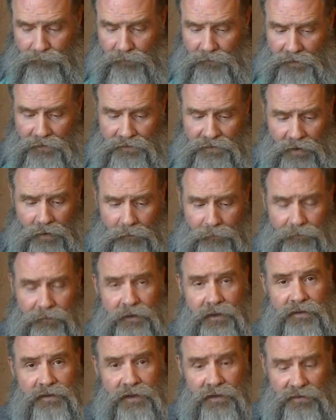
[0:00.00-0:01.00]
So
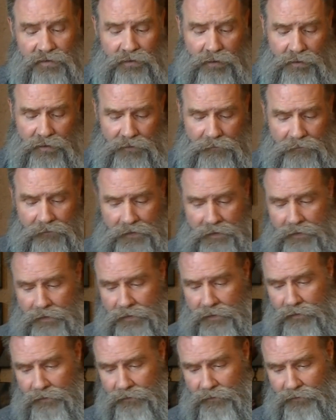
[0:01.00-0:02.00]
let's get started.
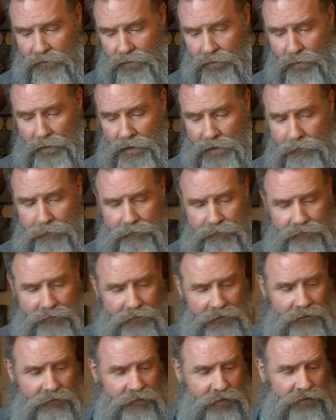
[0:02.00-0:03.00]
So
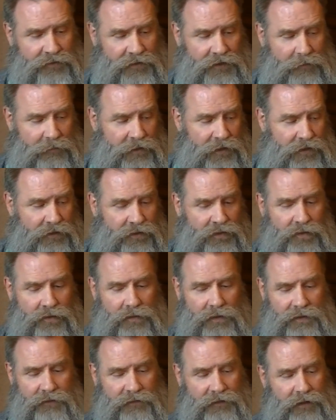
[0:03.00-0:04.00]
first thing I'm going to do
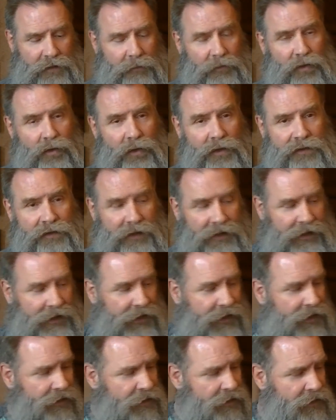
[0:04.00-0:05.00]
is I'm going to
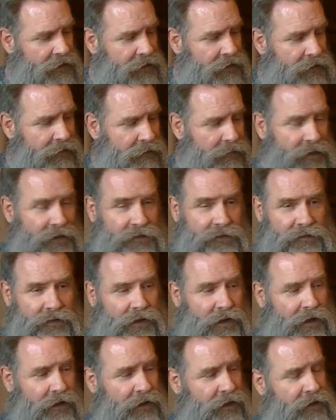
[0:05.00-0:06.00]
add, based
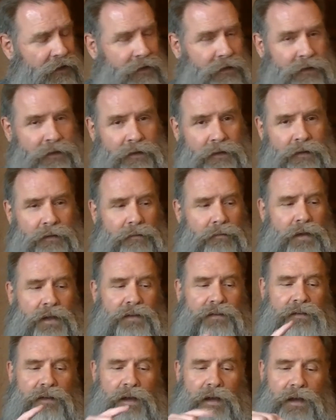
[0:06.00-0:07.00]
on
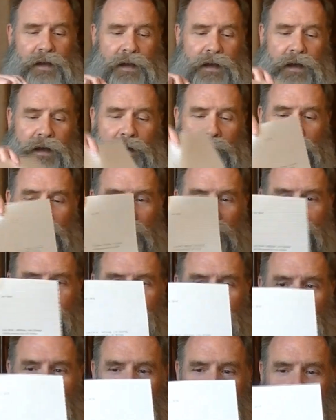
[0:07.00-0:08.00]
my
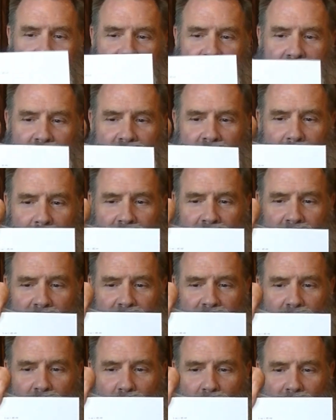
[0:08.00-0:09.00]
formula here, I'm going to
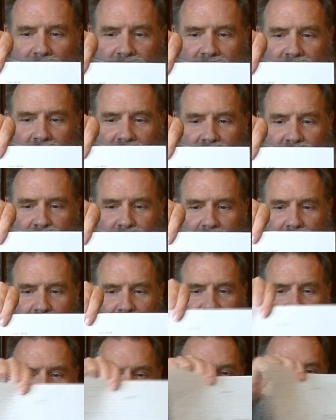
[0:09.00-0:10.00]
go with the
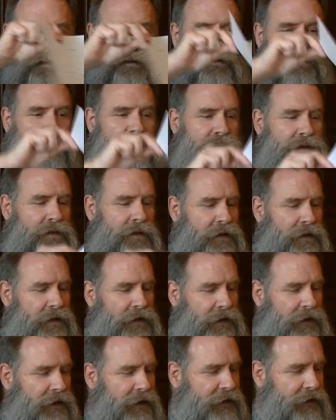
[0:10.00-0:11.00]
3% solution,
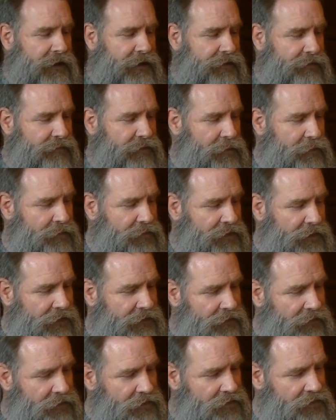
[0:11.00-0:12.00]
and that 3%
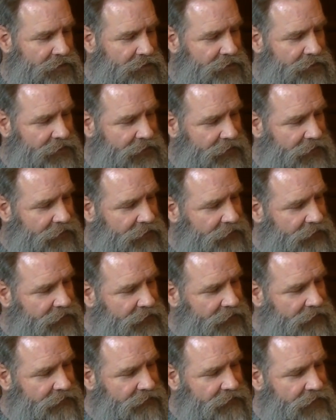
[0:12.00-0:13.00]
solution says
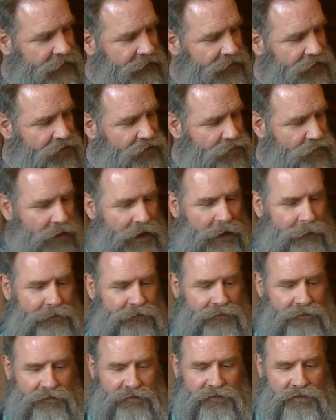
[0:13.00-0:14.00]
11 drops
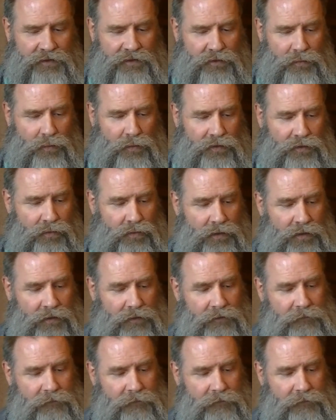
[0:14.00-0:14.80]
of cedarwood oil.